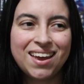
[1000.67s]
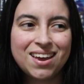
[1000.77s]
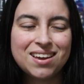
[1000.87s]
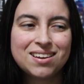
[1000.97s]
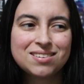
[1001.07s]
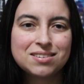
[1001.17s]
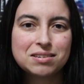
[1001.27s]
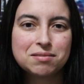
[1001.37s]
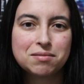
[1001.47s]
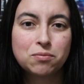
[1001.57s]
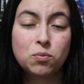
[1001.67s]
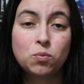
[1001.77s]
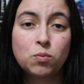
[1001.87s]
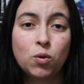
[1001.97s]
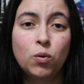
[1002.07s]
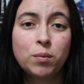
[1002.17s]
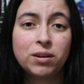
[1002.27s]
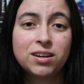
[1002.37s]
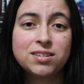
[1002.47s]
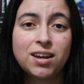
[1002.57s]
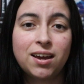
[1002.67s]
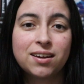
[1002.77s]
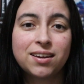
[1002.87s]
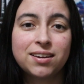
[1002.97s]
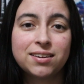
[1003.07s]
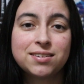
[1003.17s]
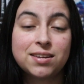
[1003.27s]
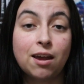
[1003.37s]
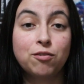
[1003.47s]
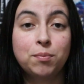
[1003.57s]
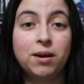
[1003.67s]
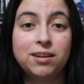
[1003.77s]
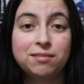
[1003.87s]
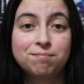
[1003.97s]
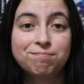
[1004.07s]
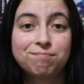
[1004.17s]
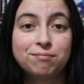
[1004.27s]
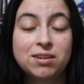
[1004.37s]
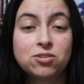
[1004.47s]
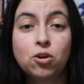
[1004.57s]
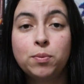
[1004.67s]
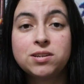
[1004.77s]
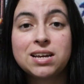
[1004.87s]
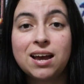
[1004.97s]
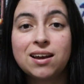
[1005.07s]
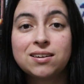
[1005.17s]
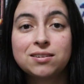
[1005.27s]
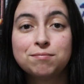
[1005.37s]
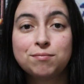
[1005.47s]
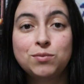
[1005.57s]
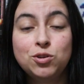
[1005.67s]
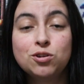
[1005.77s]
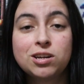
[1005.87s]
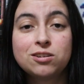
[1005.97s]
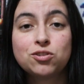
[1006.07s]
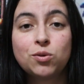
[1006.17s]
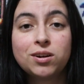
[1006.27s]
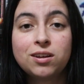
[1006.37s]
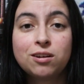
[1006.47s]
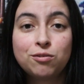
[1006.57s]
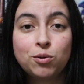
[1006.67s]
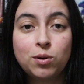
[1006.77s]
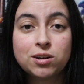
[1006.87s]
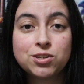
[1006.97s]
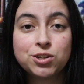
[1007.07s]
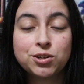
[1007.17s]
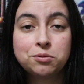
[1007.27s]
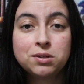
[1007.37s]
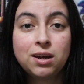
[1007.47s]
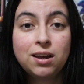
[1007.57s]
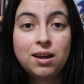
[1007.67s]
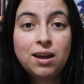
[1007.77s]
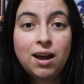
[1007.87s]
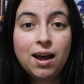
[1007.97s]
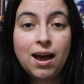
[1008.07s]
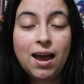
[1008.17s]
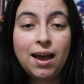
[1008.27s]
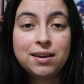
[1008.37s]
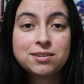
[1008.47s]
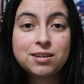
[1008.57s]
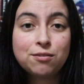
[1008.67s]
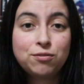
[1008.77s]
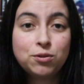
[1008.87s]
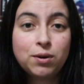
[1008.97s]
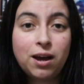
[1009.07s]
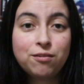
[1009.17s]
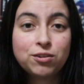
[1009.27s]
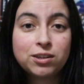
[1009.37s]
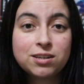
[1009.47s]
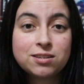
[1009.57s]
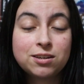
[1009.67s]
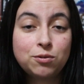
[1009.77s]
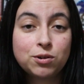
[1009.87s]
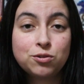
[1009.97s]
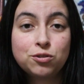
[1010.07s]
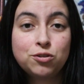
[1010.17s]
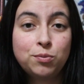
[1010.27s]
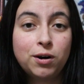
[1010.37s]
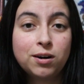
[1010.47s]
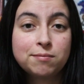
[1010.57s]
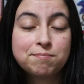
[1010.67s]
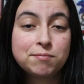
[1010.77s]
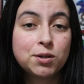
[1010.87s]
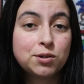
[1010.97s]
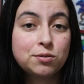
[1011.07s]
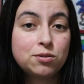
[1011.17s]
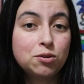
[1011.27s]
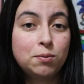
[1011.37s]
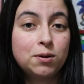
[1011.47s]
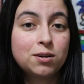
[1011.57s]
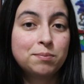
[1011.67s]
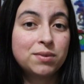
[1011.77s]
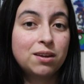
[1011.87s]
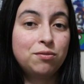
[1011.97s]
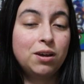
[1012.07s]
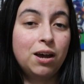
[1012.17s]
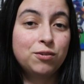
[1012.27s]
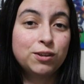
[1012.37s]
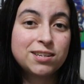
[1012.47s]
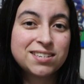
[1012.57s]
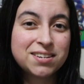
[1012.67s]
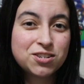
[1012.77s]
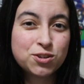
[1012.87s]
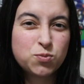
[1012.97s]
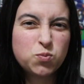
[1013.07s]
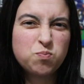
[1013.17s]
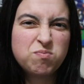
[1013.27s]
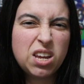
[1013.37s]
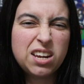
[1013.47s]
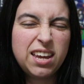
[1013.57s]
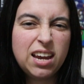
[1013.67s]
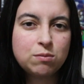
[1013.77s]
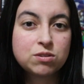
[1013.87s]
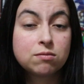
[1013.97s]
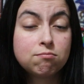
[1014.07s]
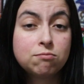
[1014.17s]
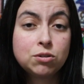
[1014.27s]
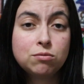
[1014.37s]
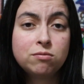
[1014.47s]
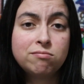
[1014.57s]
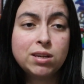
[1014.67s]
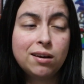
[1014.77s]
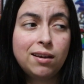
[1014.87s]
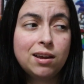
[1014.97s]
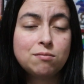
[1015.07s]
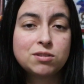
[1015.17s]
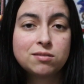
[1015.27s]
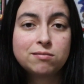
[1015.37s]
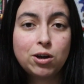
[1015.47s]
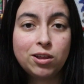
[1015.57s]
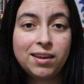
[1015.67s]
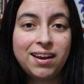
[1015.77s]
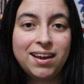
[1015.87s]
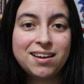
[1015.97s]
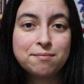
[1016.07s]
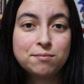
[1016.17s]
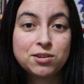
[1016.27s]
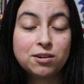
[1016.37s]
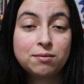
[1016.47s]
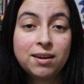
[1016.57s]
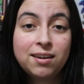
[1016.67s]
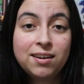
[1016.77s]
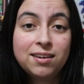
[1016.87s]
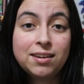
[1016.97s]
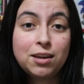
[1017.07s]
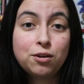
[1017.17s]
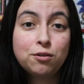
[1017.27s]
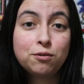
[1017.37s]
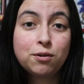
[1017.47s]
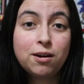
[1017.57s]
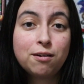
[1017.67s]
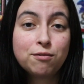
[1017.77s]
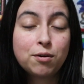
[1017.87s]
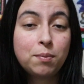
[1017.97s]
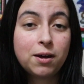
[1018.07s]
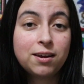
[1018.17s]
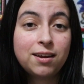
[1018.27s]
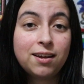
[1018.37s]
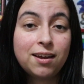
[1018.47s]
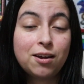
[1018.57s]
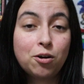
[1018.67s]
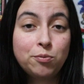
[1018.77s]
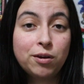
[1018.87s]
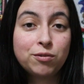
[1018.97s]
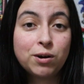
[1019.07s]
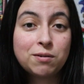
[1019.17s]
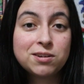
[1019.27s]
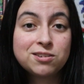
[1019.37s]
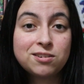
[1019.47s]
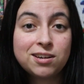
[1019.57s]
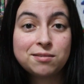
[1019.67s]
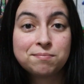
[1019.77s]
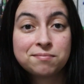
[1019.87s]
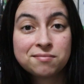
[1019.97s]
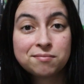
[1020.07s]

And who I'm going to tag is everybody. It's an open tag. You can join in if you want to. And if you have your list and you want to do a two-part, you can do a two-part. If you have your list and it's just 10 games, do 10 games. Call it a day. So thank you everybody and I hope you have a great rest of your day.